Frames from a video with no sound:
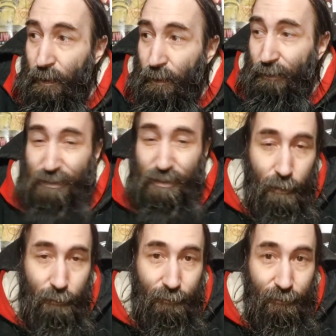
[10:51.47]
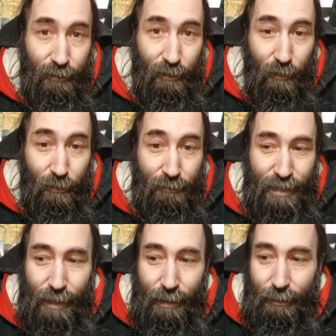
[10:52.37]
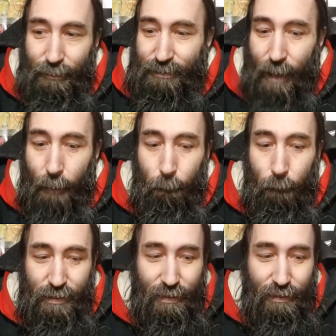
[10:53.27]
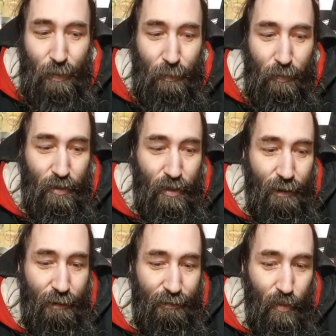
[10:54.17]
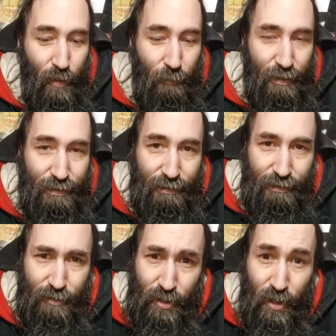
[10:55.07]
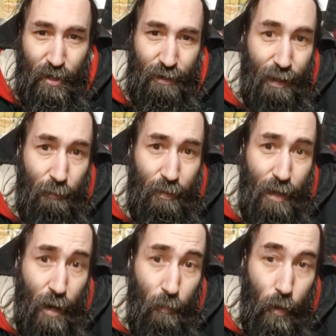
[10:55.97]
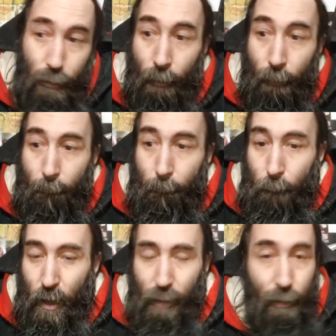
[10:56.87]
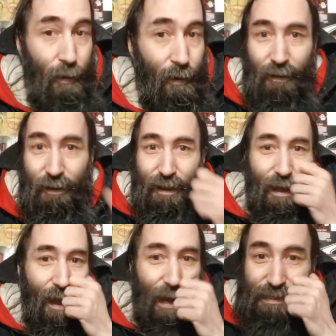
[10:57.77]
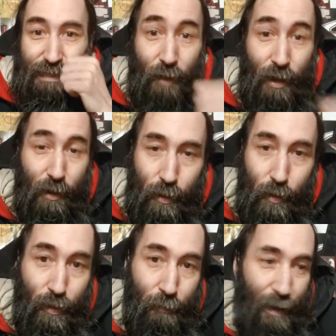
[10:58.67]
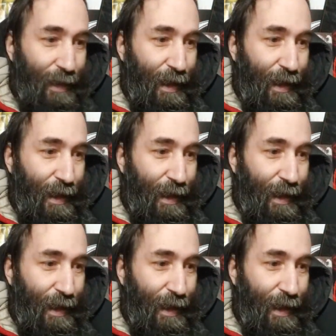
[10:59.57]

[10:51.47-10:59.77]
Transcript: It's art. You know what I'm saying? It's not business. People turn it into a business. Sure, it can become one, but I say make what you want to make.